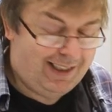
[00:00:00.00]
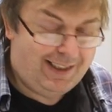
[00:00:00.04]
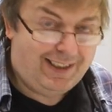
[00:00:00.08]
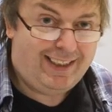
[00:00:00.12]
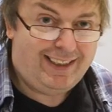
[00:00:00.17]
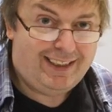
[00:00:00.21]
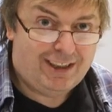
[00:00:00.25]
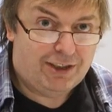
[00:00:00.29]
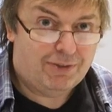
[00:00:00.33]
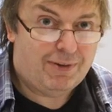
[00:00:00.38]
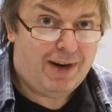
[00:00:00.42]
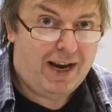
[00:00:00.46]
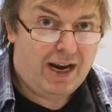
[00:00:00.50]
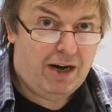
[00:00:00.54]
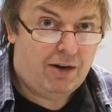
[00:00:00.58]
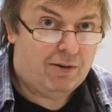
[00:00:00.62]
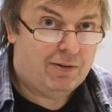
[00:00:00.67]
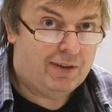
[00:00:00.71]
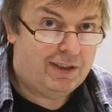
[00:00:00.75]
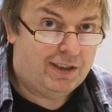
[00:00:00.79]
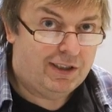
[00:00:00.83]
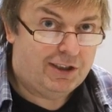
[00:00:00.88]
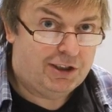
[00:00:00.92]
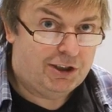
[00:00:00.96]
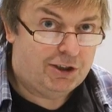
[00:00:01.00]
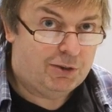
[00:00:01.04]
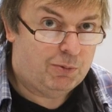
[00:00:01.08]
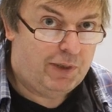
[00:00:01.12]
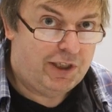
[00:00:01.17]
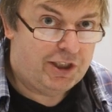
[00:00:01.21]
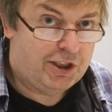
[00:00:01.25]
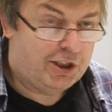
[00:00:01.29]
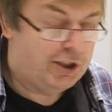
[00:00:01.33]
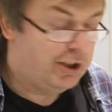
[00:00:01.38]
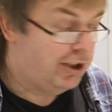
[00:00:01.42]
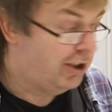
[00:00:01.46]
These are areas
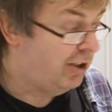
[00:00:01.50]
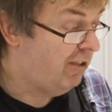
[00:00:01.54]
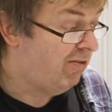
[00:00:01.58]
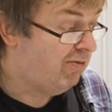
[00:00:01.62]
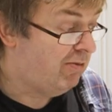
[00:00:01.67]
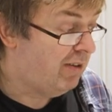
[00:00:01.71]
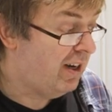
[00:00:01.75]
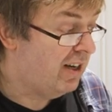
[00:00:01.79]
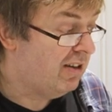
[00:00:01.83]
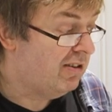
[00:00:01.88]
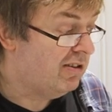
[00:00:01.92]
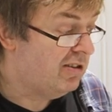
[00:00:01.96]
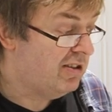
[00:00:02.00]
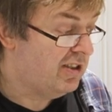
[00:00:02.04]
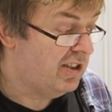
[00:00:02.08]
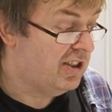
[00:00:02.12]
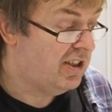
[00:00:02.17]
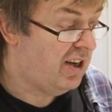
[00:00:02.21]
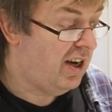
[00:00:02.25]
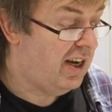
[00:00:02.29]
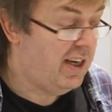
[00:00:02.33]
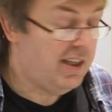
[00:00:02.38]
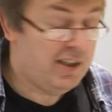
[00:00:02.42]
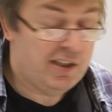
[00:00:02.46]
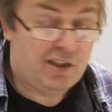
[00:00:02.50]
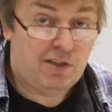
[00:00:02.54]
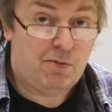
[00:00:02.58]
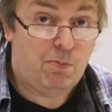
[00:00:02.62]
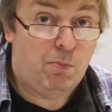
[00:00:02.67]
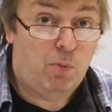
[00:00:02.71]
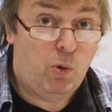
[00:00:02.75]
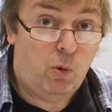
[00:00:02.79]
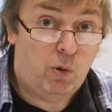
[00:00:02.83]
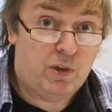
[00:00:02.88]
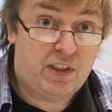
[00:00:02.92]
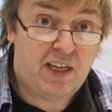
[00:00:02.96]
which the software has decided
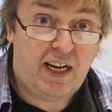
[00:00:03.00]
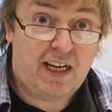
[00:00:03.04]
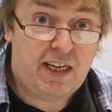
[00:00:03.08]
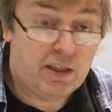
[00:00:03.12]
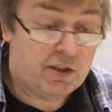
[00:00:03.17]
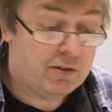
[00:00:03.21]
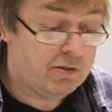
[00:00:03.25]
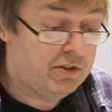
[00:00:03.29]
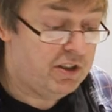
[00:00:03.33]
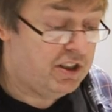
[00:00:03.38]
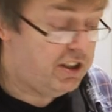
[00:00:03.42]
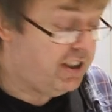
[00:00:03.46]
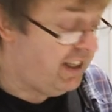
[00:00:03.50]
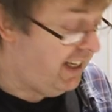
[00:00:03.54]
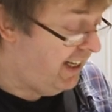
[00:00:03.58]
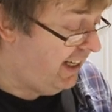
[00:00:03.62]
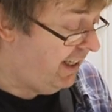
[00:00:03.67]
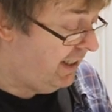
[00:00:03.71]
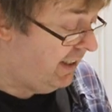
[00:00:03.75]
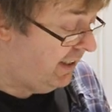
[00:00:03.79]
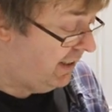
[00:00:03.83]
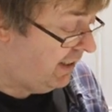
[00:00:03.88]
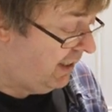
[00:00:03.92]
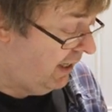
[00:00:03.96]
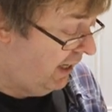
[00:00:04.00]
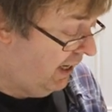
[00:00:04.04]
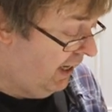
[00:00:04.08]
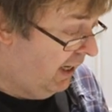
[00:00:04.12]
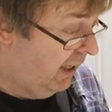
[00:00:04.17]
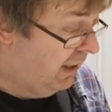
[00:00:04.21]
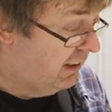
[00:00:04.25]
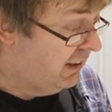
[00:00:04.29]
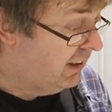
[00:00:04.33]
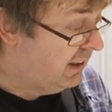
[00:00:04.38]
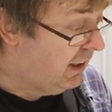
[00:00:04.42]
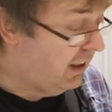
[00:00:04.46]
more data is needed.
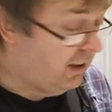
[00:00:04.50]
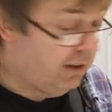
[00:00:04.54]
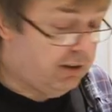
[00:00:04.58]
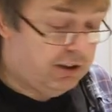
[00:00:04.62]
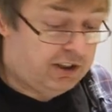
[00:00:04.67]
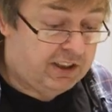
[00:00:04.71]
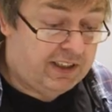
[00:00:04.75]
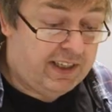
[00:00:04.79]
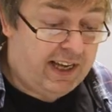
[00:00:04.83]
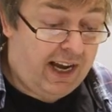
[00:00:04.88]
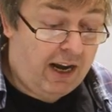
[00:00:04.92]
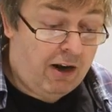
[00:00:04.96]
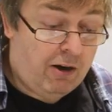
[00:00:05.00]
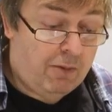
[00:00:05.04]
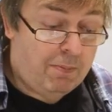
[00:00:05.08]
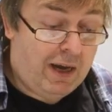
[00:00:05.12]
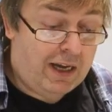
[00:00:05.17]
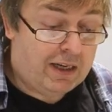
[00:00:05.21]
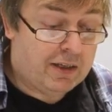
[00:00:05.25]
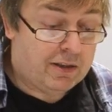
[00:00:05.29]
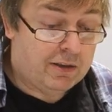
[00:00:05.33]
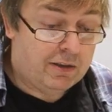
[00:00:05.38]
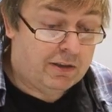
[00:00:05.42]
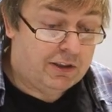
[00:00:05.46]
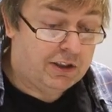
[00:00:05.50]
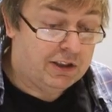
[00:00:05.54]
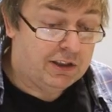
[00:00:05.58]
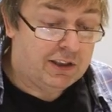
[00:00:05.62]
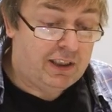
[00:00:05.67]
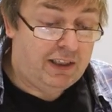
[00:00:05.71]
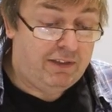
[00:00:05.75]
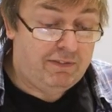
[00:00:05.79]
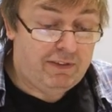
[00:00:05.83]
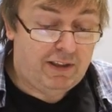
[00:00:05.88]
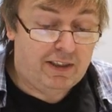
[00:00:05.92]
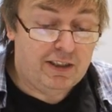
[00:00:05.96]
So it's now a matter of just
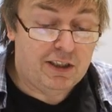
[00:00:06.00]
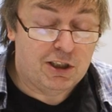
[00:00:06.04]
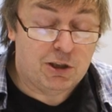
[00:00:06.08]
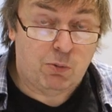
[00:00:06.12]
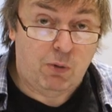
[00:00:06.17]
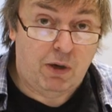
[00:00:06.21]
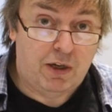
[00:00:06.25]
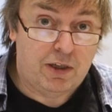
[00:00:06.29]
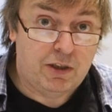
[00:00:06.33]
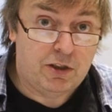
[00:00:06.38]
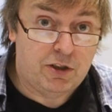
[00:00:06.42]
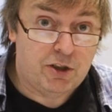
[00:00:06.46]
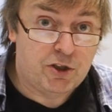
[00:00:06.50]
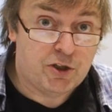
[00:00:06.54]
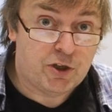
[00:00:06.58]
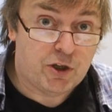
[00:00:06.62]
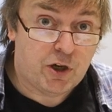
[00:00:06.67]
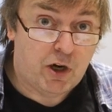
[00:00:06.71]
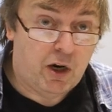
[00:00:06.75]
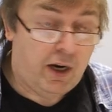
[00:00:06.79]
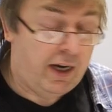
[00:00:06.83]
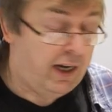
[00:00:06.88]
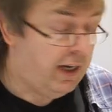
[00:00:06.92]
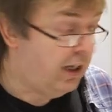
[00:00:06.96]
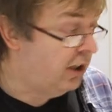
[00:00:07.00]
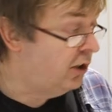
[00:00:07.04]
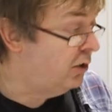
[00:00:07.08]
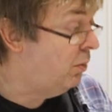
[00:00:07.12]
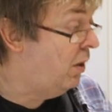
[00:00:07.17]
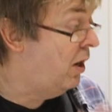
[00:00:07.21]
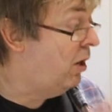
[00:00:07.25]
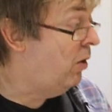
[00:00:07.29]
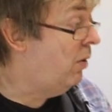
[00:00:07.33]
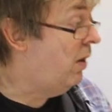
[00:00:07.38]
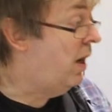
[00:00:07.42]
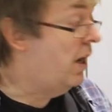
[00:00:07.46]
leaving this one to dry as
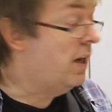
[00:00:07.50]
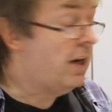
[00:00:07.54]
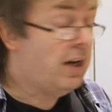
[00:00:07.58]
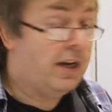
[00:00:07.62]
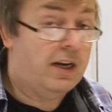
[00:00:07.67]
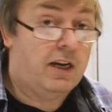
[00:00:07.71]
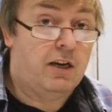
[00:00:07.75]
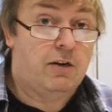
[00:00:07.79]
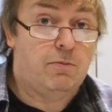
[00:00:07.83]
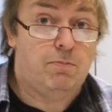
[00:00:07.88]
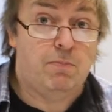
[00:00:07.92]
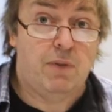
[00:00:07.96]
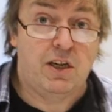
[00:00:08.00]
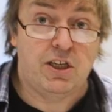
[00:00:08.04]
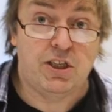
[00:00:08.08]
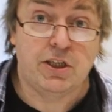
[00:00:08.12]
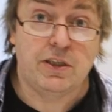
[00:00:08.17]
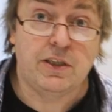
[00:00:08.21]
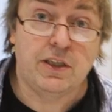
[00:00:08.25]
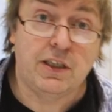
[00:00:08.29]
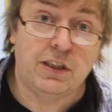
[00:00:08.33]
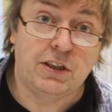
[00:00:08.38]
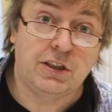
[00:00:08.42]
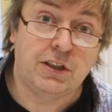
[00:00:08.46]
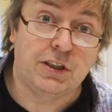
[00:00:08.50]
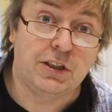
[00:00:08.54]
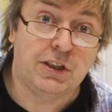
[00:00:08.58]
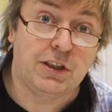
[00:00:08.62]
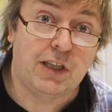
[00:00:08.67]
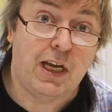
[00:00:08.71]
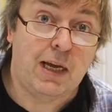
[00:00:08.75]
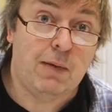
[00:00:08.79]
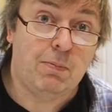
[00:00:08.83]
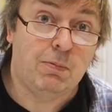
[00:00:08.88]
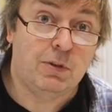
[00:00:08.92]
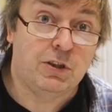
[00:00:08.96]
well, and I can measure this the
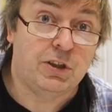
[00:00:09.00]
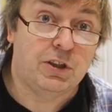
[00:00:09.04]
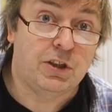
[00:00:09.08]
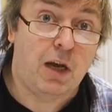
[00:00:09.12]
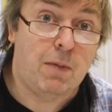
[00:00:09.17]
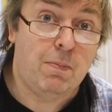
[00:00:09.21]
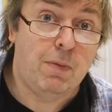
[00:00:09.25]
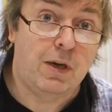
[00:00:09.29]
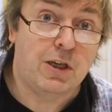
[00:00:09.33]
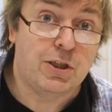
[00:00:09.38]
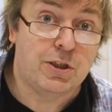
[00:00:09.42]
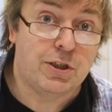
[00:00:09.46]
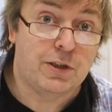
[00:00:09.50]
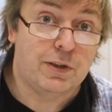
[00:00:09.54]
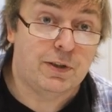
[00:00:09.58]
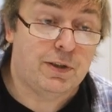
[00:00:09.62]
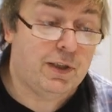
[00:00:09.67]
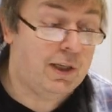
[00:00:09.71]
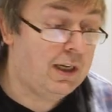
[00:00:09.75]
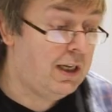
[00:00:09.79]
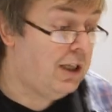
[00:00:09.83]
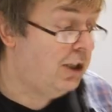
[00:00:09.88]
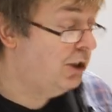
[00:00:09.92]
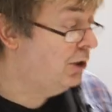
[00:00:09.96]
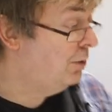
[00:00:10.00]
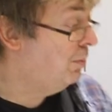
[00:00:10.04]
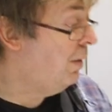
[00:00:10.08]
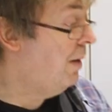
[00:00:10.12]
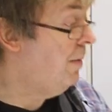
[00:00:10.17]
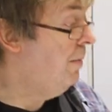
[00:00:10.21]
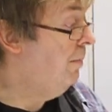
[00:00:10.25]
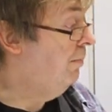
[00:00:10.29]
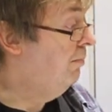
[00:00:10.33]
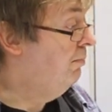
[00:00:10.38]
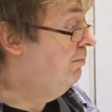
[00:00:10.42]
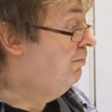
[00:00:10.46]
same as I measured the last
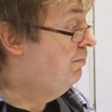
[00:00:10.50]
one.